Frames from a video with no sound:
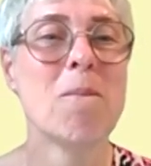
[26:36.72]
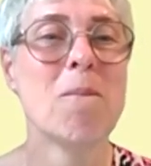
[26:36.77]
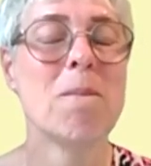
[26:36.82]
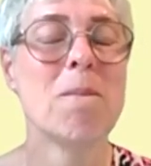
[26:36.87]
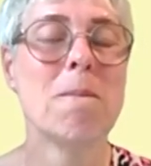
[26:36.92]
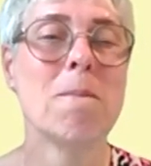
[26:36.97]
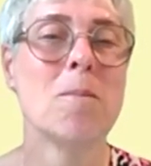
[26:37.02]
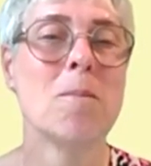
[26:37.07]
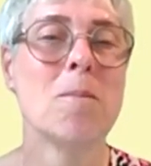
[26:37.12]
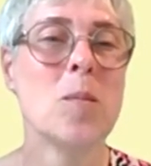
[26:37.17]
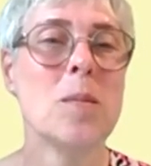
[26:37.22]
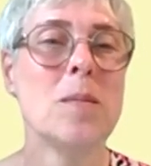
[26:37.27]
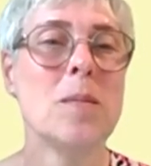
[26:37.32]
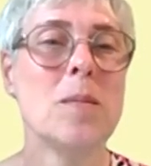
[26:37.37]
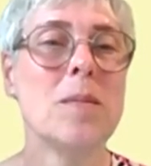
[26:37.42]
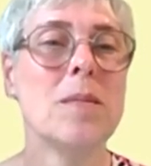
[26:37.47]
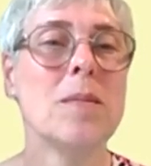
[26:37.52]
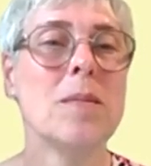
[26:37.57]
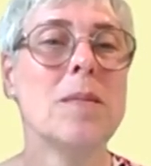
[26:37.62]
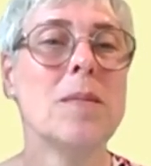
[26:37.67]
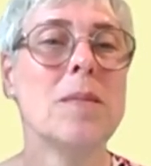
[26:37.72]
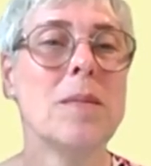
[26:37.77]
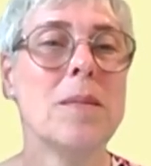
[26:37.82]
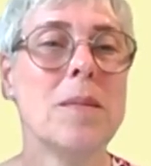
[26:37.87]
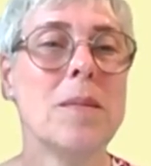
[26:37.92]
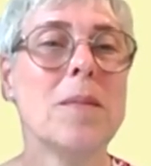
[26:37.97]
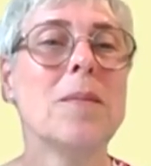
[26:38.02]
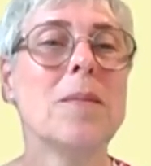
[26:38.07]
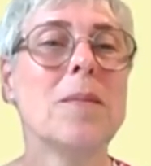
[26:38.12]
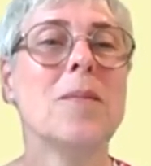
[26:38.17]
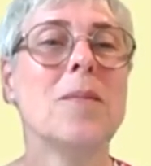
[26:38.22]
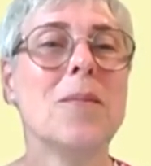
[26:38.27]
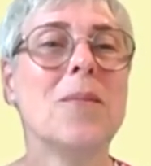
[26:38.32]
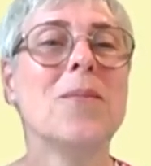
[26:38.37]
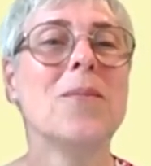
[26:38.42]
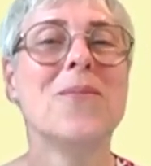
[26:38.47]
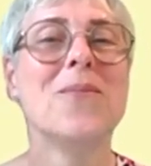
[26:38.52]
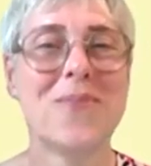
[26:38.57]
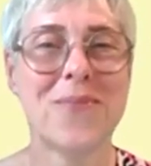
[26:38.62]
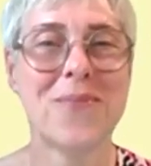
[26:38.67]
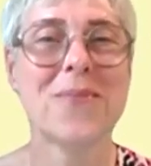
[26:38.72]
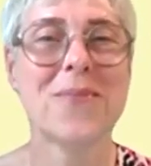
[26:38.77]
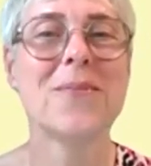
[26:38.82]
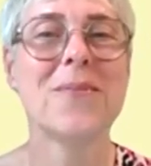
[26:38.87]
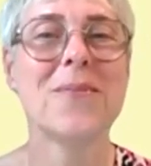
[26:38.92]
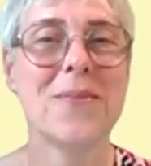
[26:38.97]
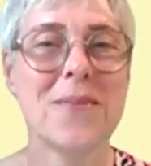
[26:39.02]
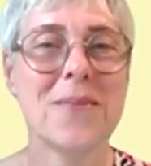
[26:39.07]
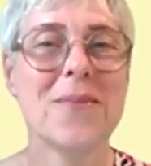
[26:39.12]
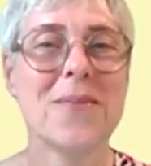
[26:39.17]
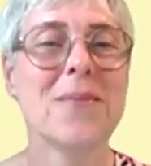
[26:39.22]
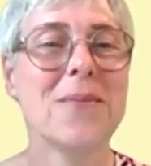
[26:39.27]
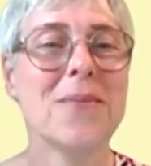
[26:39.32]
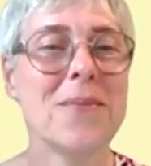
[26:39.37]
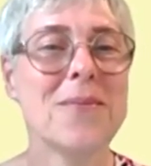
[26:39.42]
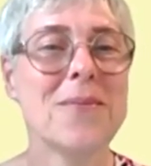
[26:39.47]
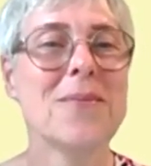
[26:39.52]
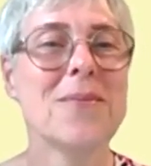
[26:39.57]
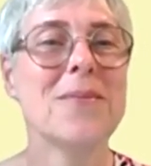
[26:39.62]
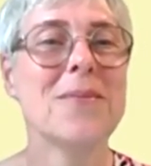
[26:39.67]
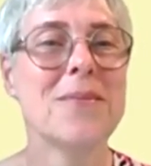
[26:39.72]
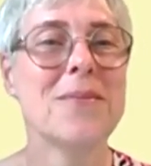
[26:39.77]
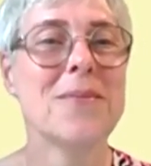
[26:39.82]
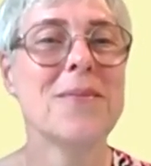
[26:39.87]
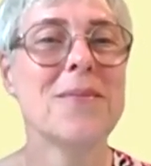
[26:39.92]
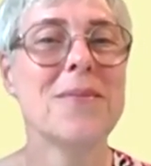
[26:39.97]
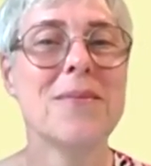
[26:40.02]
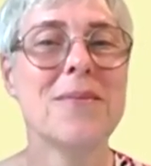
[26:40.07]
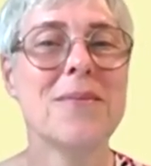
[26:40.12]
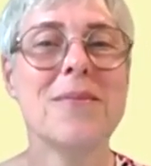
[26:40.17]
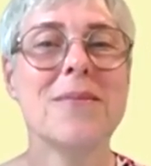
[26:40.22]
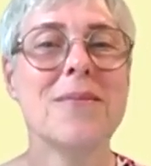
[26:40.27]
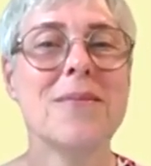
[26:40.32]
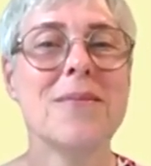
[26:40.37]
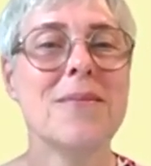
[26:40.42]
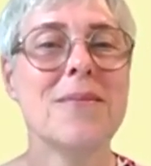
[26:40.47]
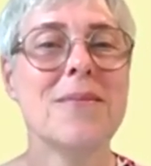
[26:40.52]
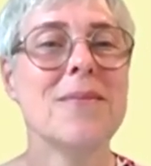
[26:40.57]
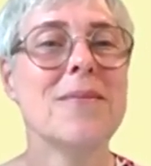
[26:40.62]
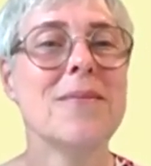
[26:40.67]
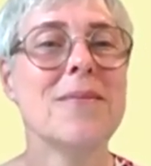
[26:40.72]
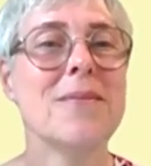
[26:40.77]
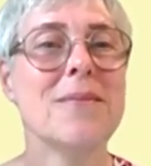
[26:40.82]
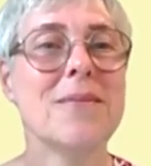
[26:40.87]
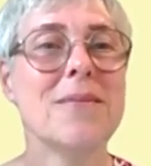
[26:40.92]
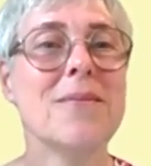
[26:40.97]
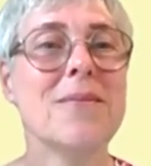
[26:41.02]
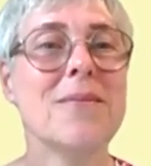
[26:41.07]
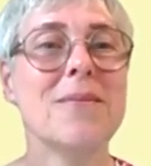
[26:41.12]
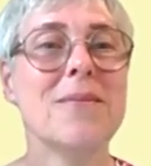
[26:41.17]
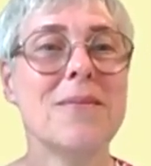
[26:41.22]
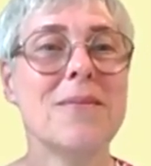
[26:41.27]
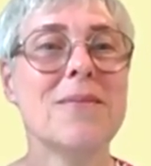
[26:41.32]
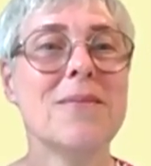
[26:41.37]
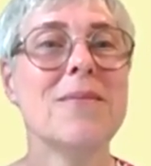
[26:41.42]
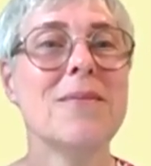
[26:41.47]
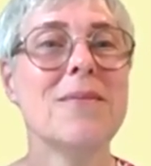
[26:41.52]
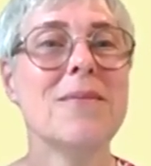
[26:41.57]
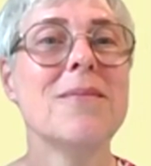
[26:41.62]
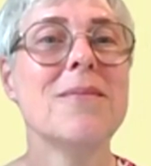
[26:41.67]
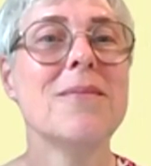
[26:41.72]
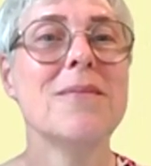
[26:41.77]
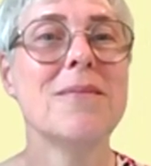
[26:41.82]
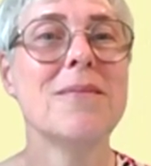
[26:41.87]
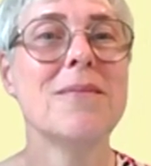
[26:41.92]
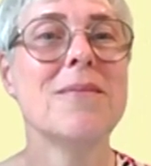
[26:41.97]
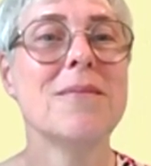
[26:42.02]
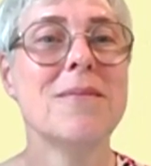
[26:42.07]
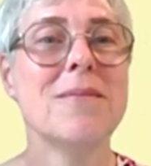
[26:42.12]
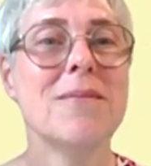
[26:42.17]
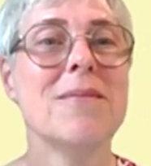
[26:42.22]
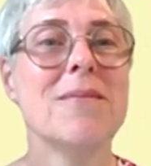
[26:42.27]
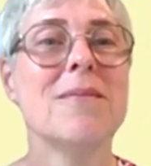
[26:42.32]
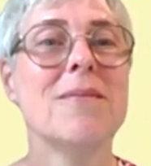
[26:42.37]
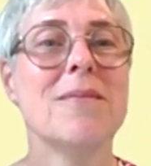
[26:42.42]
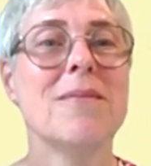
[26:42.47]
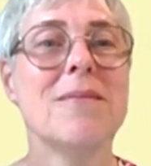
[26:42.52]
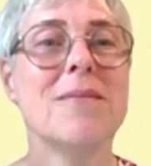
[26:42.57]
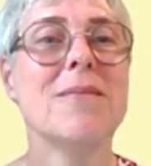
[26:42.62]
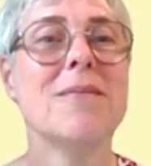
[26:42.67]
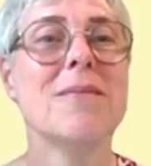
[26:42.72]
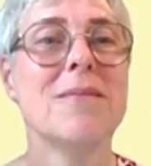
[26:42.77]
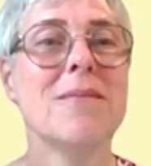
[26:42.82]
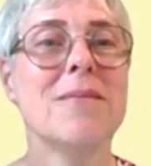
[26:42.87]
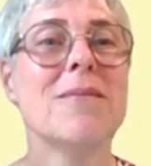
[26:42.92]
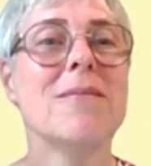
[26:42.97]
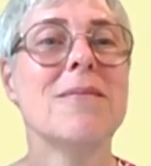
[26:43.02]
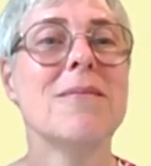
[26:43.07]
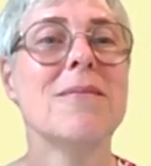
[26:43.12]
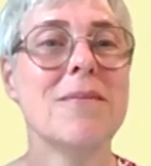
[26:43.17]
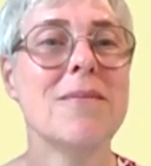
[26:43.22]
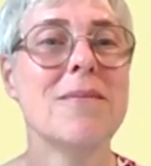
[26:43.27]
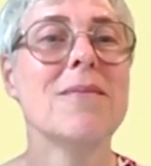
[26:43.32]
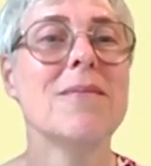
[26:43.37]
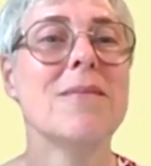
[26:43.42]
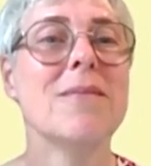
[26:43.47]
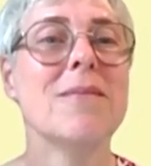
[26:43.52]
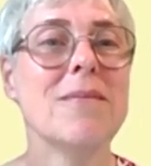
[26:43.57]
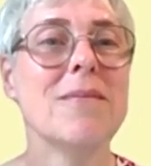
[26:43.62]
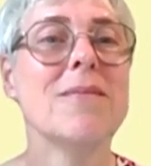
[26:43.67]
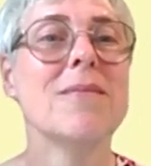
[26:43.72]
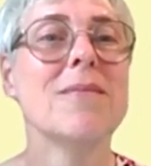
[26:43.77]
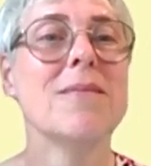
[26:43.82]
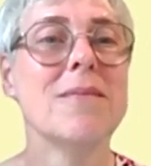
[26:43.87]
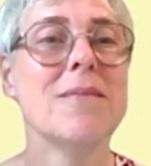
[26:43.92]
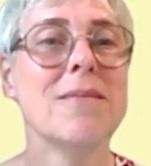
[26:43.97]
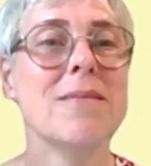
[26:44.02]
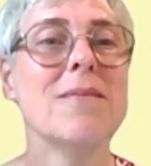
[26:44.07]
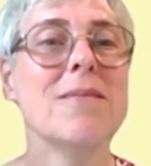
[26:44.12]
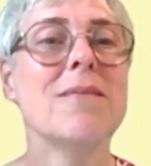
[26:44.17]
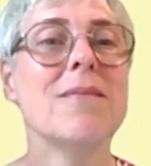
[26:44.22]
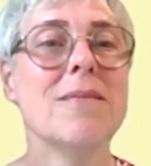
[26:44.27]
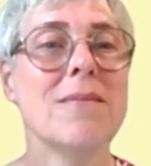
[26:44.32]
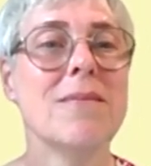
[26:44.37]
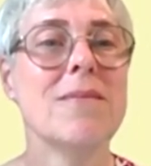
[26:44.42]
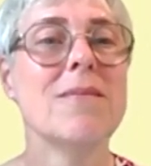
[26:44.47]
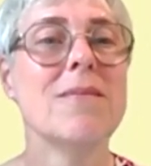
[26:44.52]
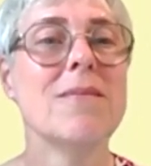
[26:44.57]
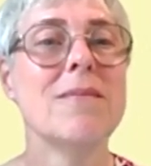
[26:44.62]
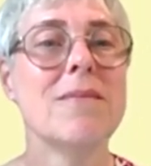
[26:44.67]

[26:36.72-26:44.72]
(not speaking)